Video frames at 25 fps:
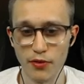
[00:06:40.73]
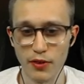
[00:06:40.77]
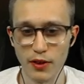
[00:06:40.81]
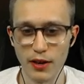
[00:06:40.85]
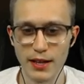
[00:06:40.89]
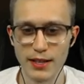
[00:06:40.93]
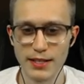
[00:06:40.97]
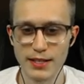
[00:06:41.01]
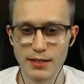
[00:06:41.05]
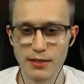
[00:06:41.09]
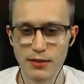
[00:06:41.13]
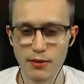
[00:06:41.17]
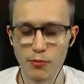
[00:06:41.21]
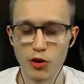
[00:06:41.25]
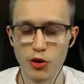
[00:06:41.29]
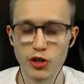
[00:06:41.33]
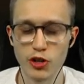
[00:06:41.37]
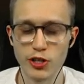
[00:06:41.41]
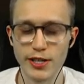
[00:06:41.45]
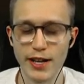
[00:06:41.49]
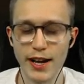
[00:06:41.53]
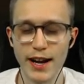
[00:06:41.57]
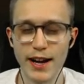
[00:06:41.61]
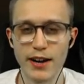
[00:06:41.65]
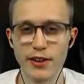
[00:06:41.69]
The
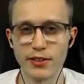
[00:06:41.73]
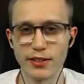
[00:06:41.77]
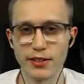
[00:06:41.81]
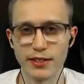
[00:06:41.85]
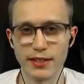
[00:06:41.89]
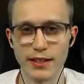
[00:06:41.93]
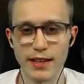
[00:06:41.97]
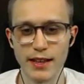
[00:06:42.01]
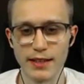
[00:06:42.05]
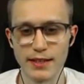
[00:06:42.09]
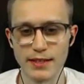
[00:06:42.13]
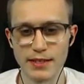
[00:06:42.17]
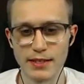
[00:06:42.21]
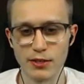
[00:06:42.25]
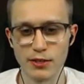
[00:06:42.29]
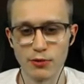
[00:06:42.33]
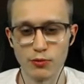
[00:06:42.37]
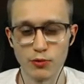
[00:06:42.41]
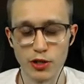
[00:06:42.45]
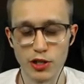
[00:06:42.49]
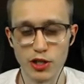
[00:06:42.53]
more tired it gets,